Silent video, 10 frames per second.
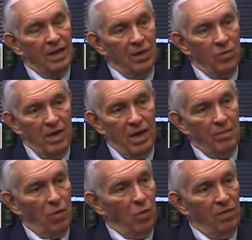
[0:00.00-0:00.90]
we had
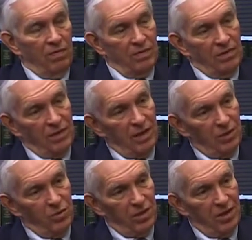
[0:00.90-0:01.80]
more second
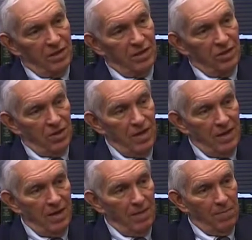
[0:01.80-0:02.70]
lieutenants that's
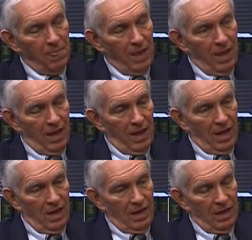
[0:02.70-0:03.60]
needed.
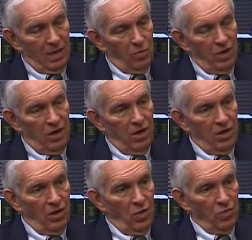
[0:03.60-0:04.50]
And really
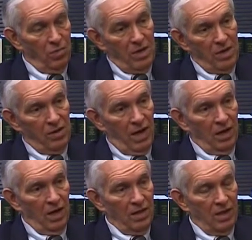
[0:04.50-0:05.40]
unknown to me till I
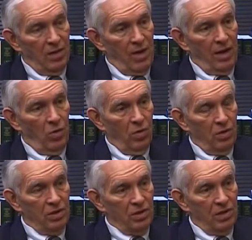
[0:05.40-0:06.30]
got there, my
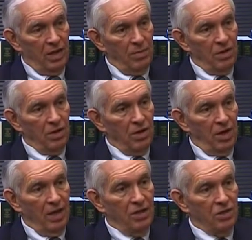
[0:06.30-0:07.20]
orders had been cut
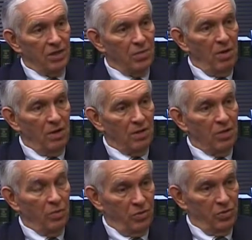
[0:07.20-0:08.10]
down to 6 months,
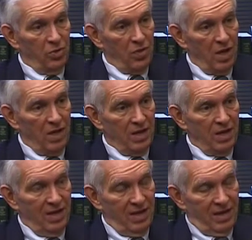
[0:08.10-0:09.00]
which is okay.
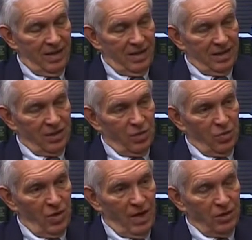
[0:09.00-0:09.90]

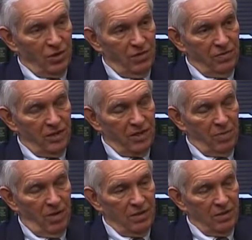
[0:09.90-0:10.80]
So I served 6
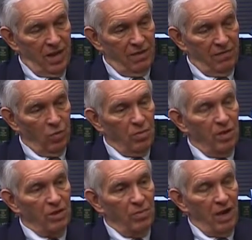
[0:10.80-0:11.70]
months at Fort
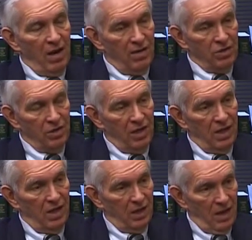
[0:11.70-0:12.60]
Benjamin Harrison
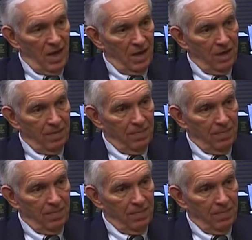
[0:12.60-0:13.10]
in Indiana,